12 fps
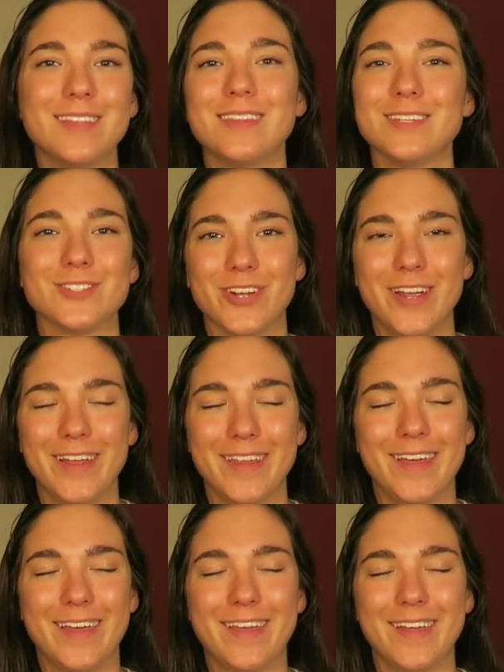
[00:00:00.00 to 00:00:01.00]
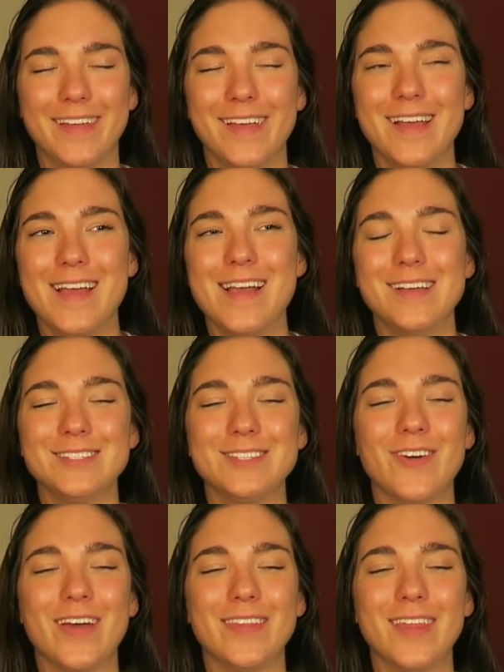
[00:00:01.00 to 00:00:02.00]
Things are great. Like
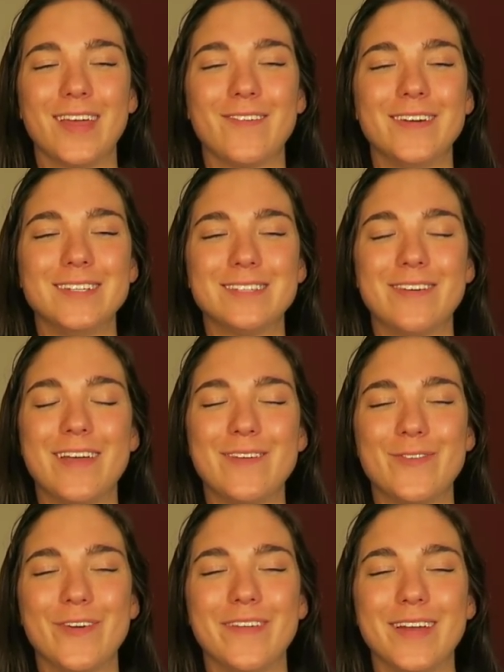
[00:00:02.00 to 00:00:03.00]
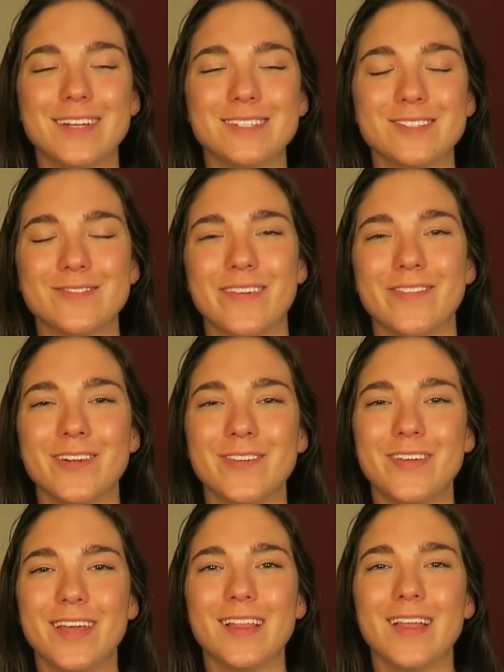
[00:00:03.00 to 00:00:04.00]
so I like went to my appointment. I just remember her
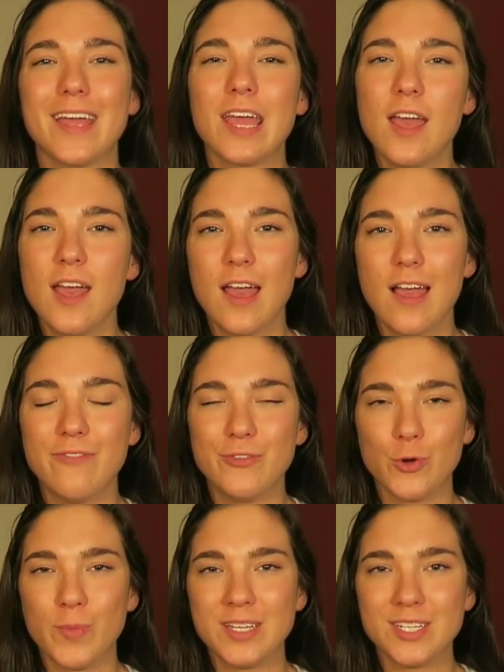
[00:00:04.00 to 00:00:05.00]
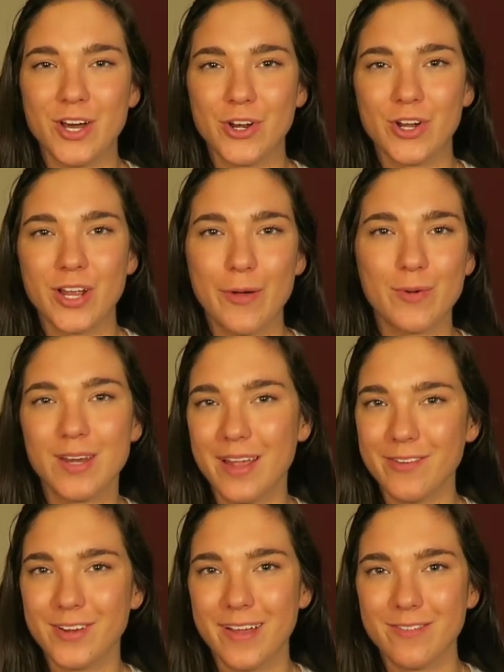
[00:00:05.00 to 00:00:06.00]
being like, if you were my daughter, I would
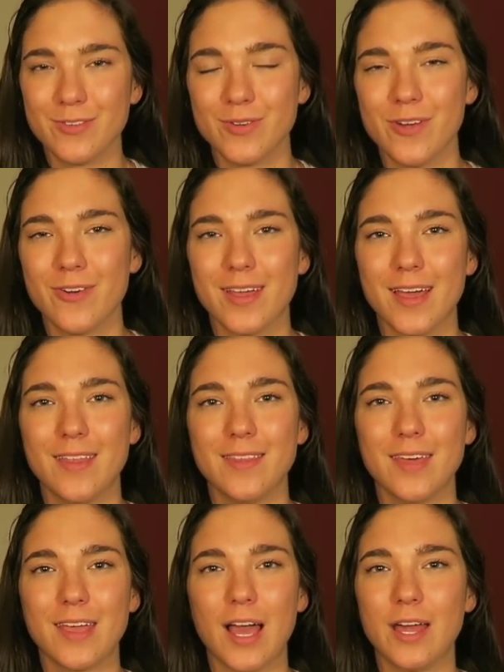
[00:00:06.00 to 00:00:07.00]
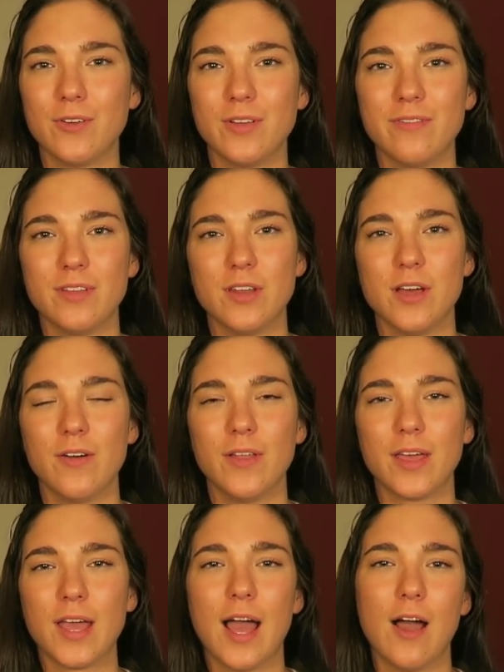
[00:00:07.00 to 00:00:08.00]
never have you row again. Like I don't even know
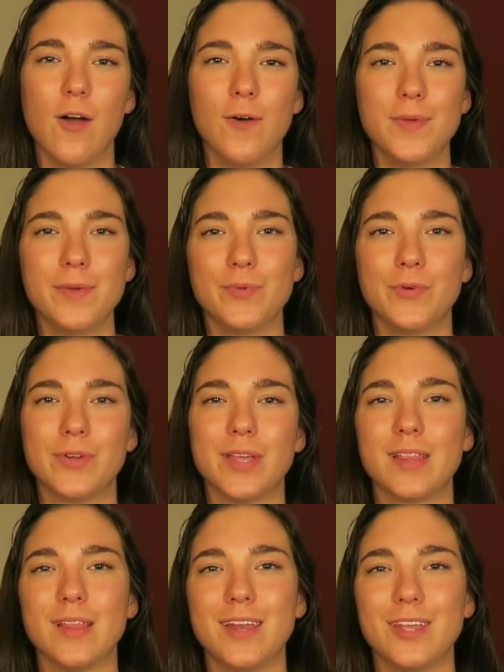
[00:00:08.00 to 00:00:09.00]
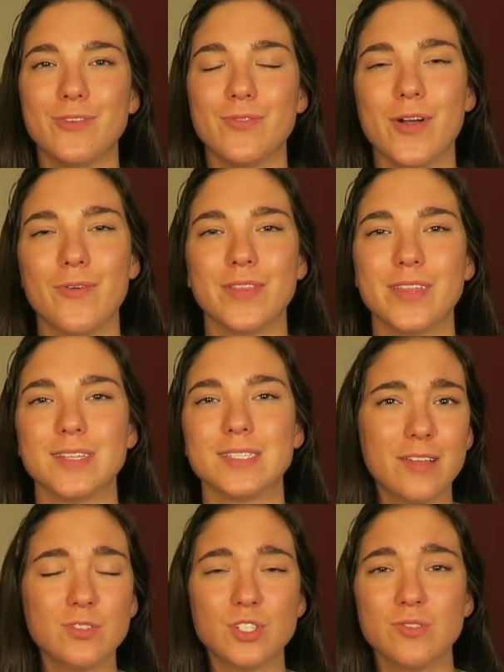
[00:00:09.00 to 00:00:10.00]
like how people were like letting you row with
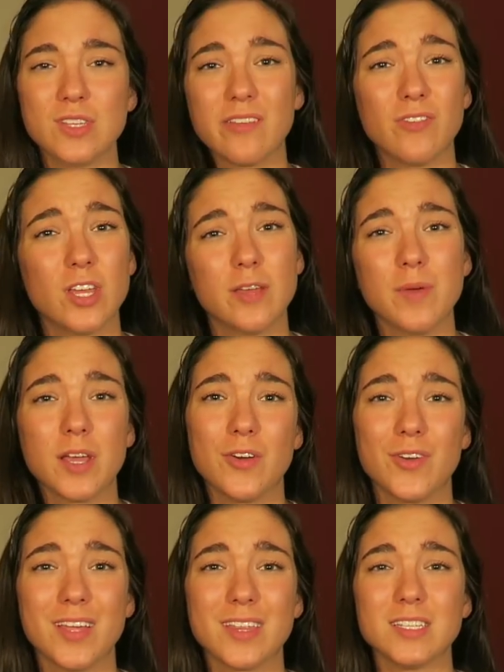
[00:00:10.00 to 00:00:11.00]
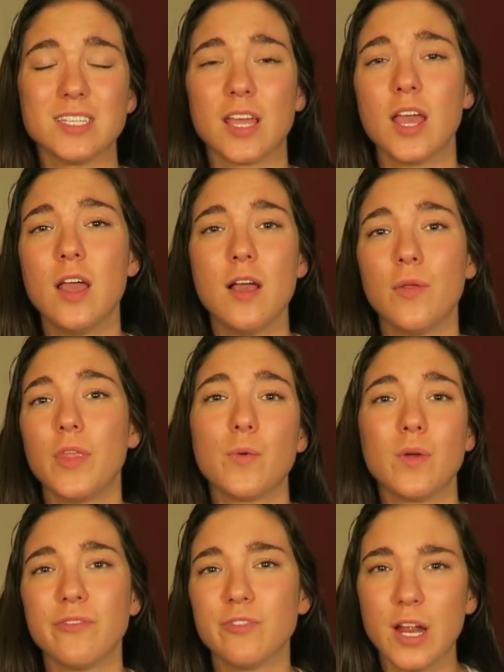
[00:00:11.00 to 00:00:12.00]
this. She was like, if you keep like going like this, like
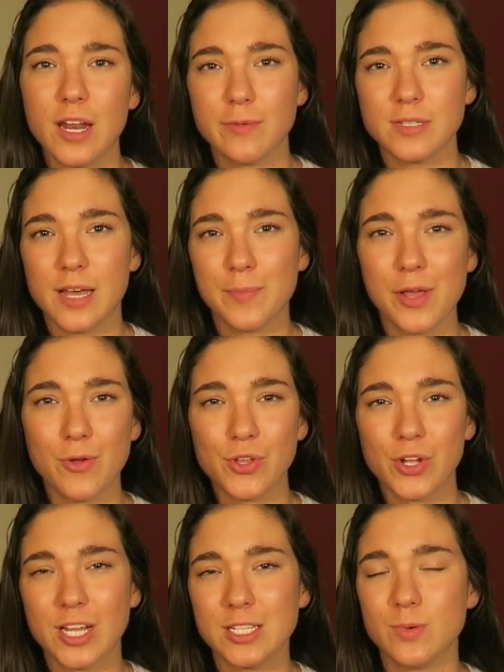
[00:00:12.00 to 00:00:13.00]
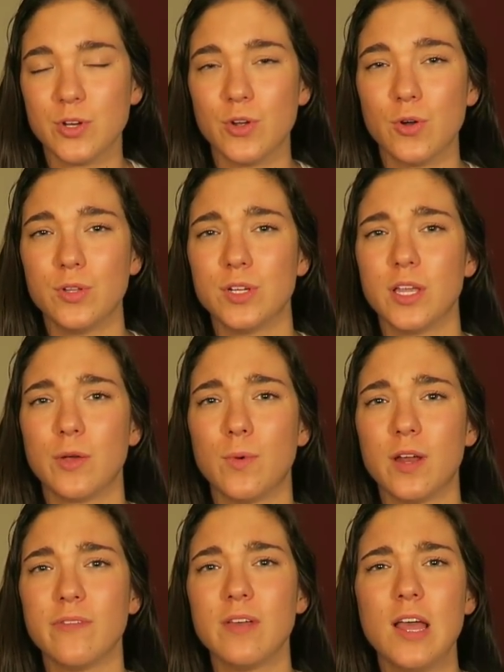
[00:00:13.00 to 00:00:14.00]
what if you're not able to play with your kids when you're older? Like
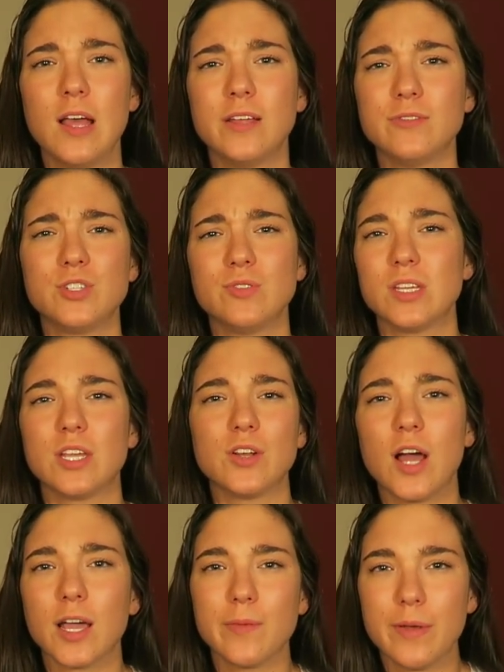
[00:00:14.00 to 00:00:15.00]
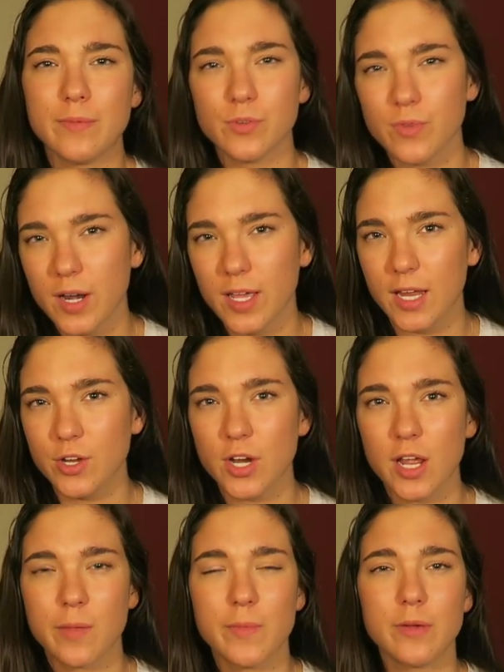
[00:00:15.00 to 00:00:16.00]
what if, she was like, you're not gonna be able to run again. You're
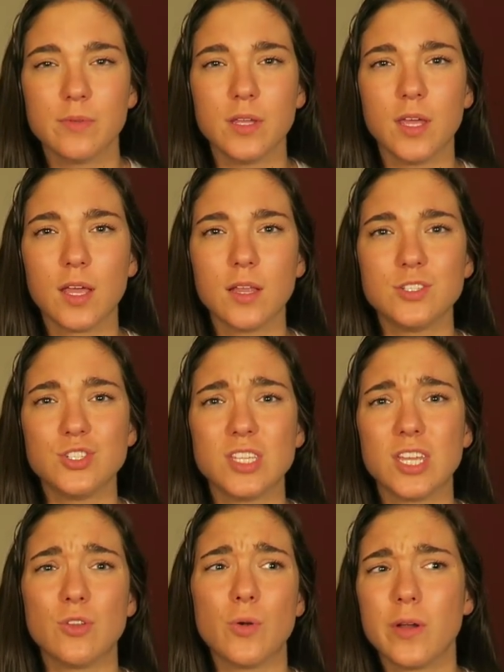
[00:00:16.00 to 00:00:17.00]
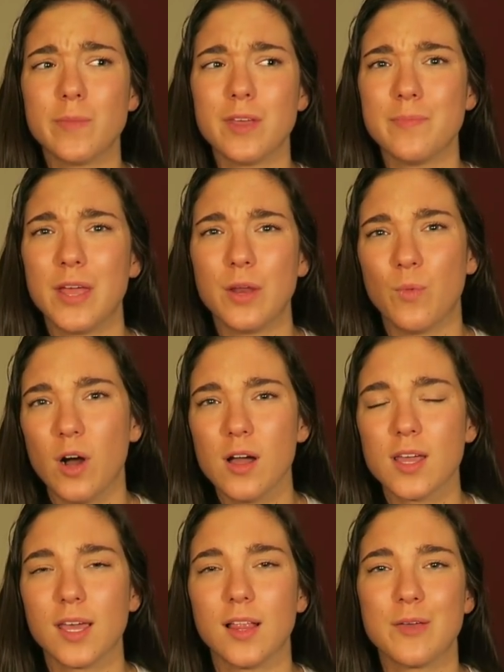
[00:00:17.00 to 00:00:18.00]
not gonna be able to like, she's like, you don't wanna be in pain
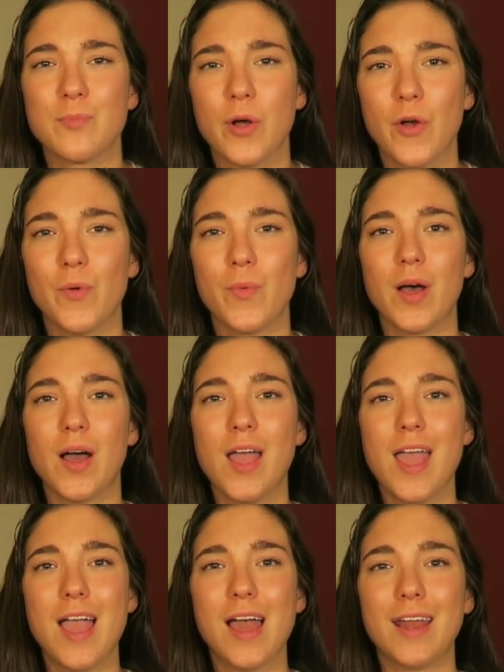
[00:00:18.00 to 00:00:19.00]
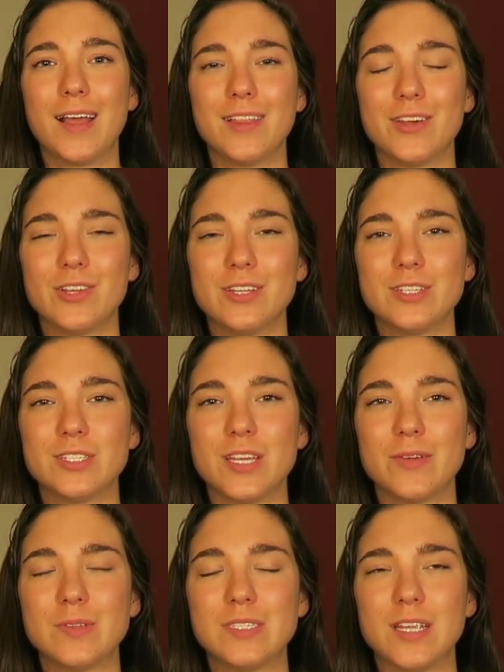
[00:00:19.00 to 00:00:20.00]
walking, like blah, blah, blah. And I literally just
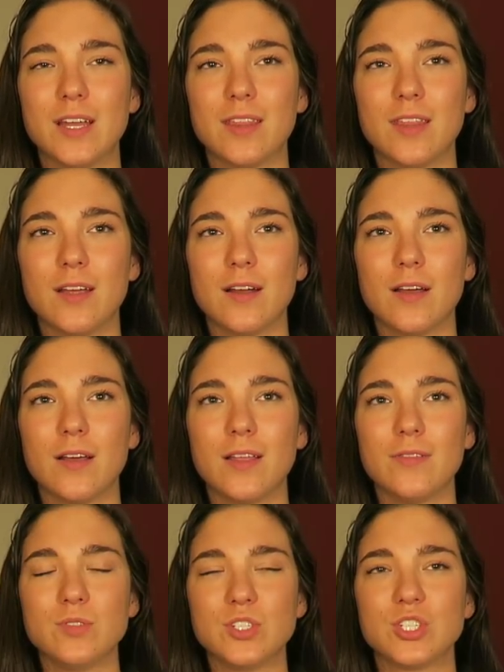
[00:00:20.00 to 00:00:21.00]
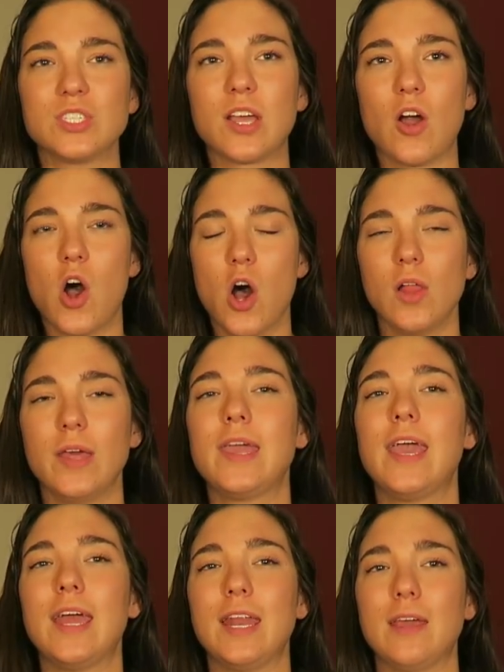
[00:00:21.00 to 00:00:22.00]
like was sitting there and it was just like all like
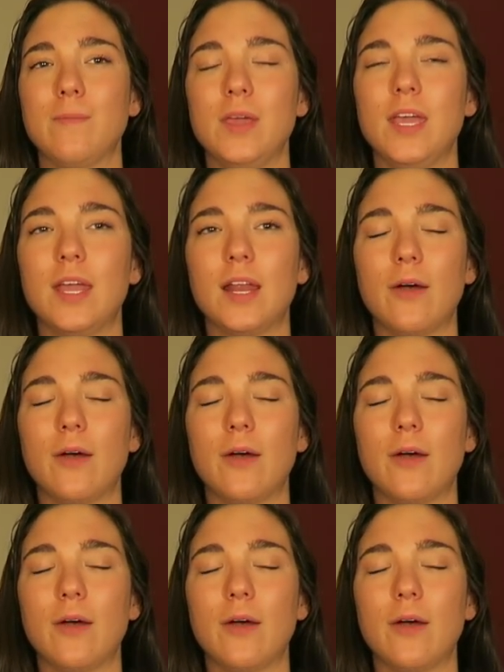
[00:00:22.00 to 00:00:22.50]
hitting me.